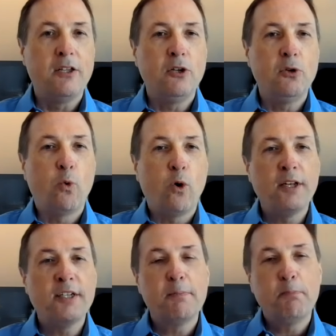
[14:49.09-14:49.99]
you
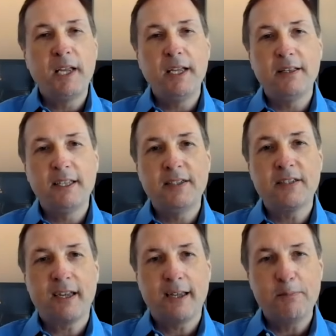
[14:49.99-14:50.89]
want to make
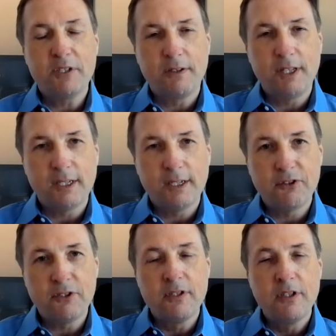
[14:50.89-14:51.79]
these types of
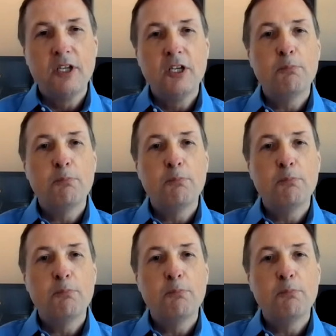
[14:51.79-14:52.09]
gifts